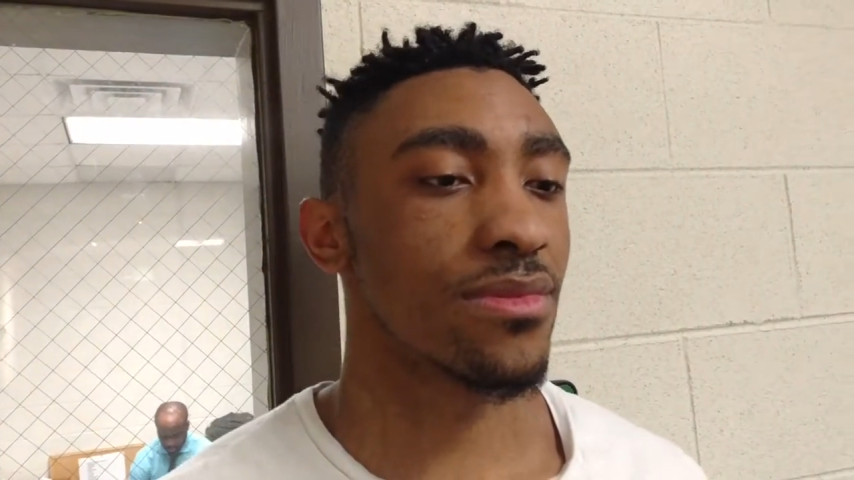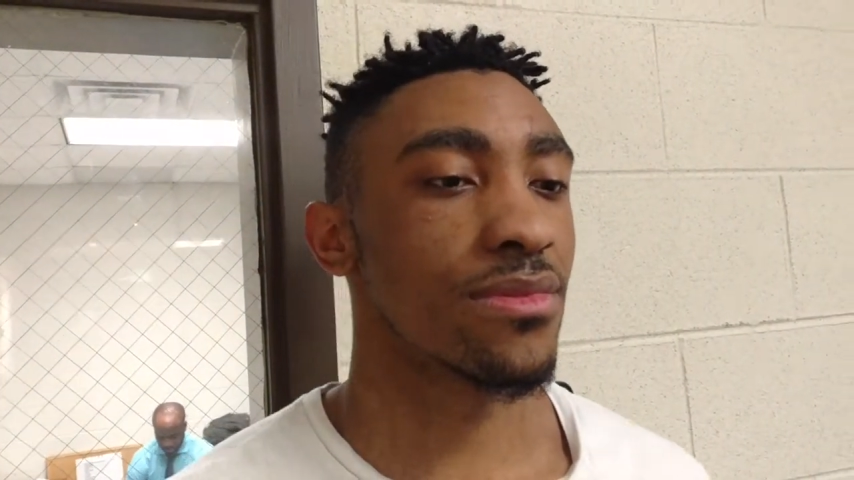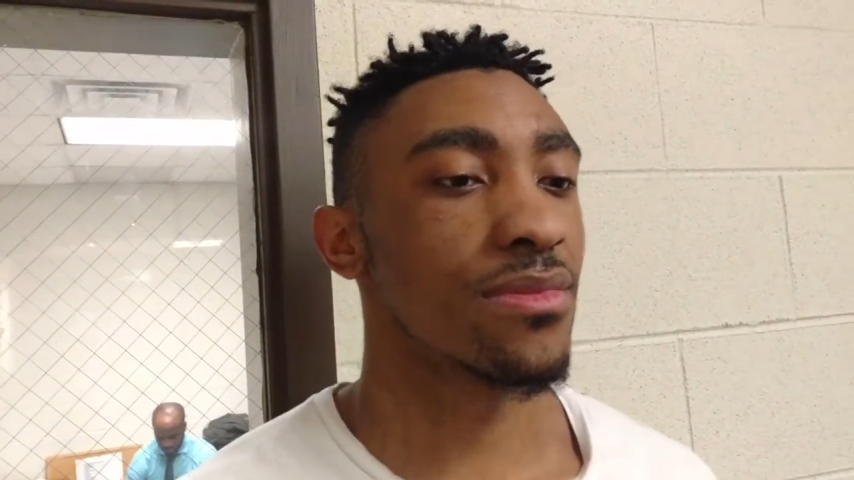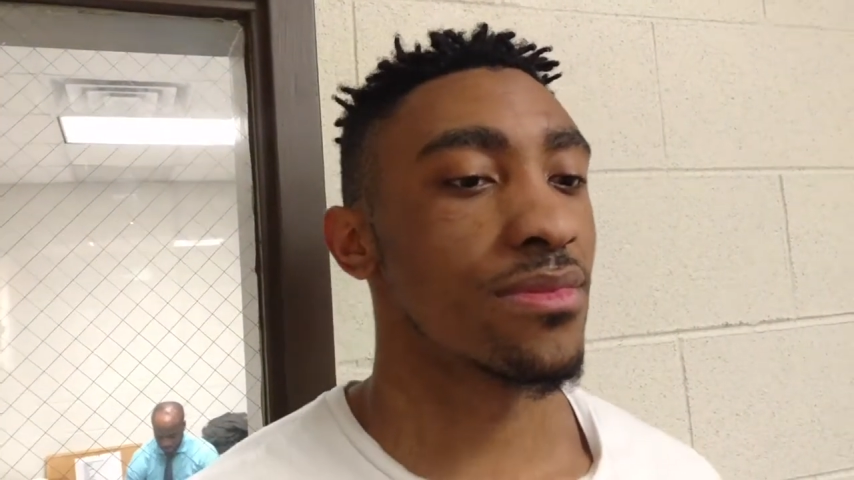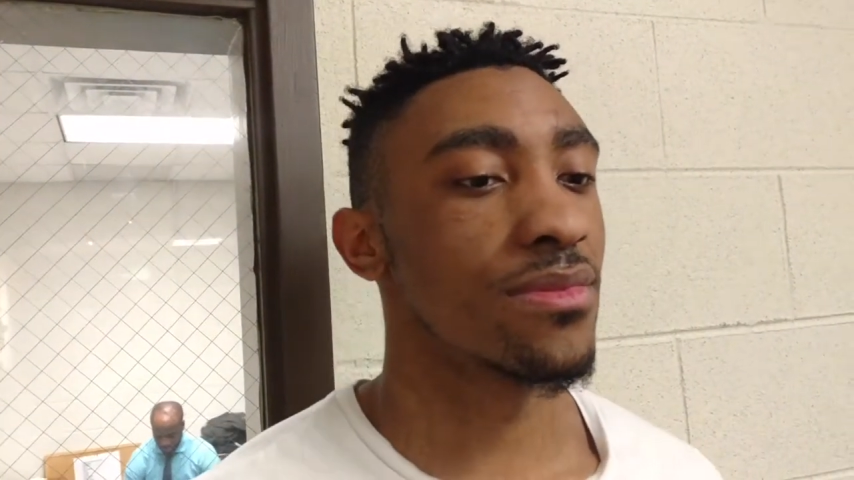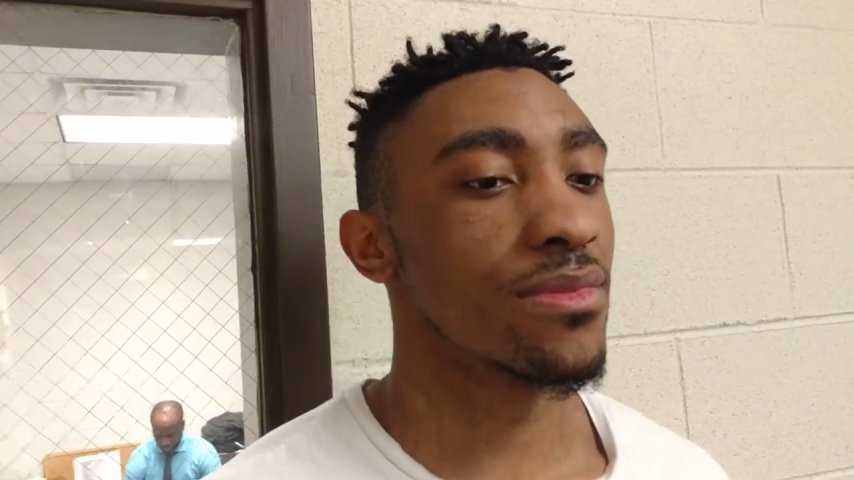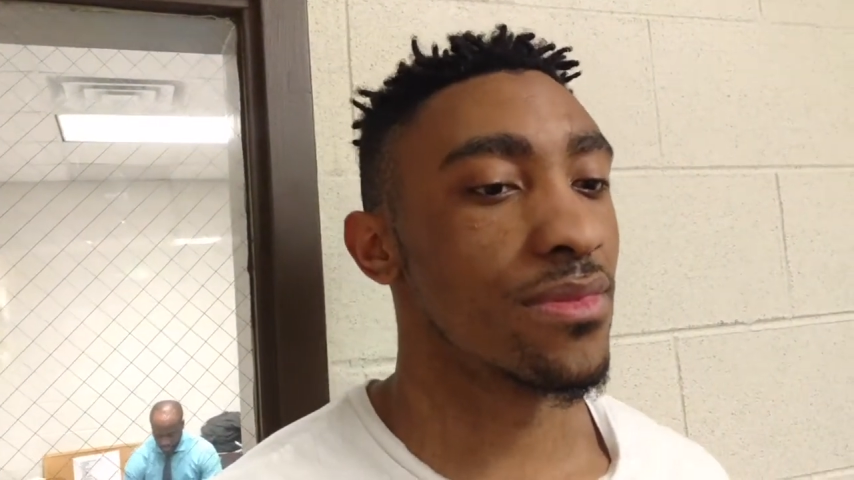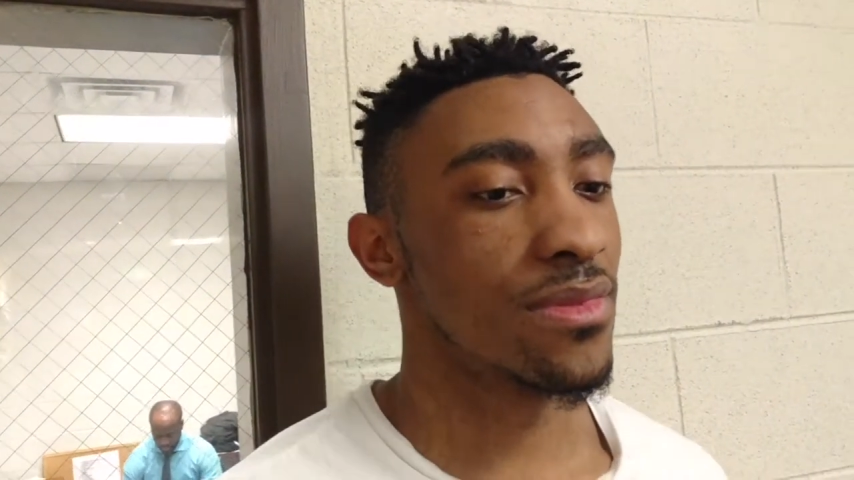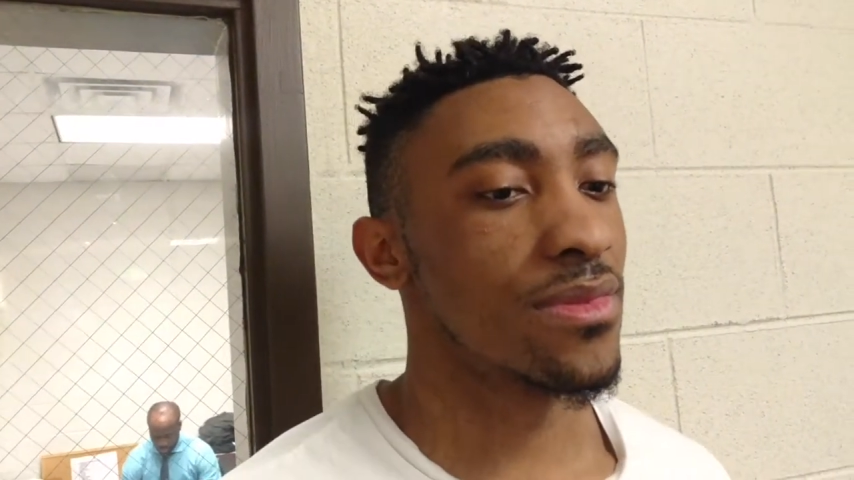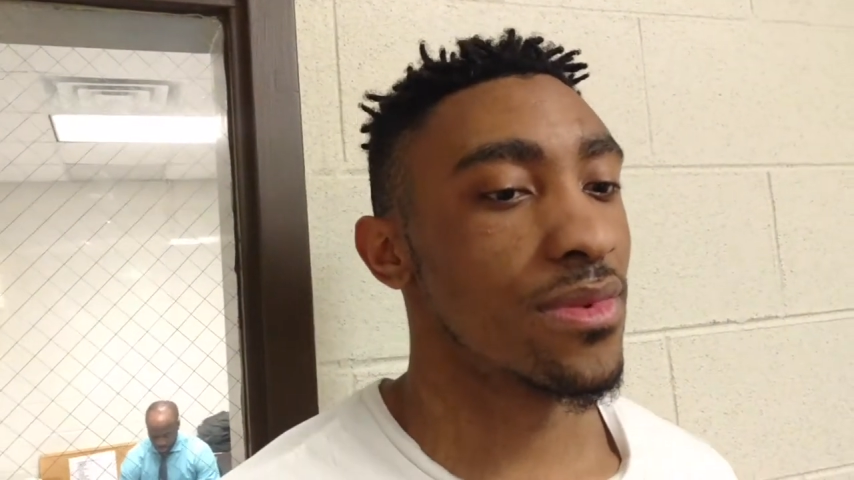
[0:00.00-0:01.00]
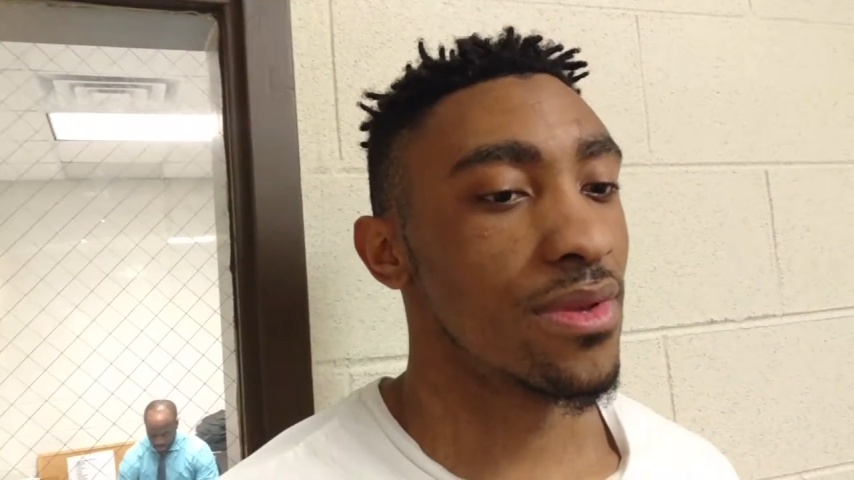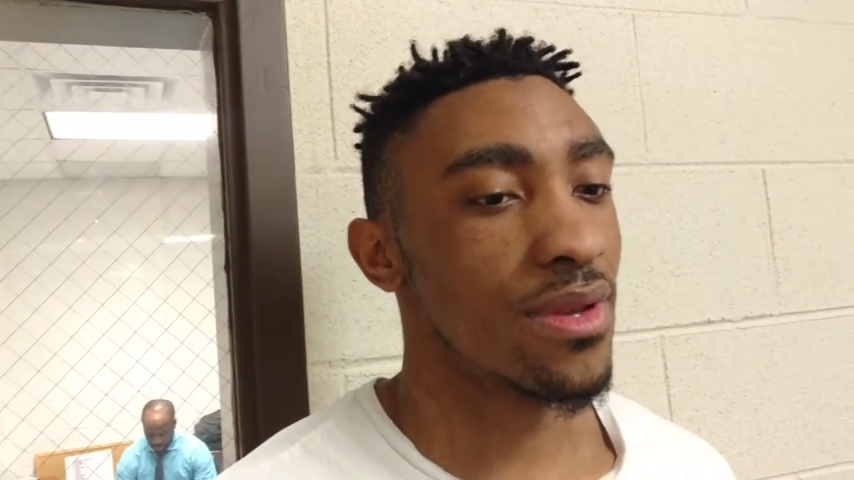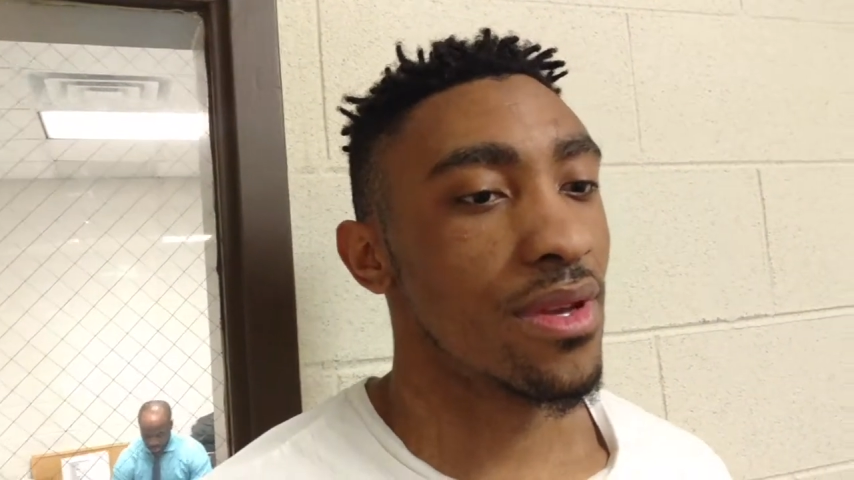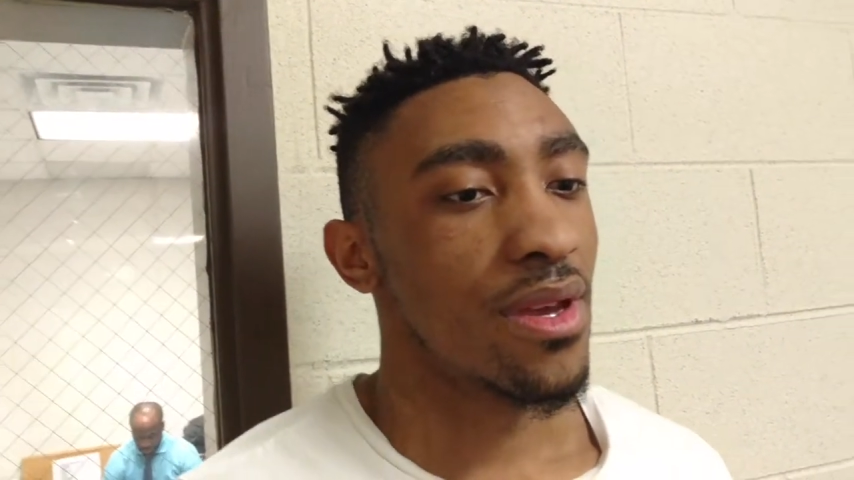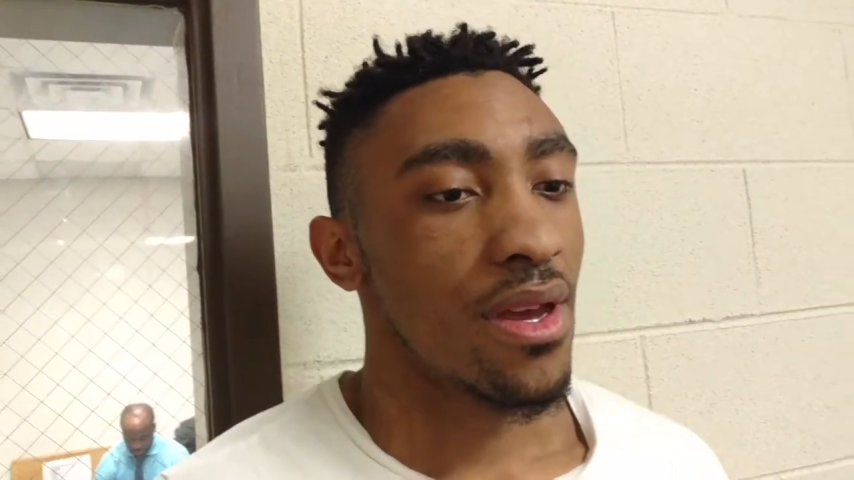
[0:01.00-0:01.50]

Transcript: that first conference win out of the way?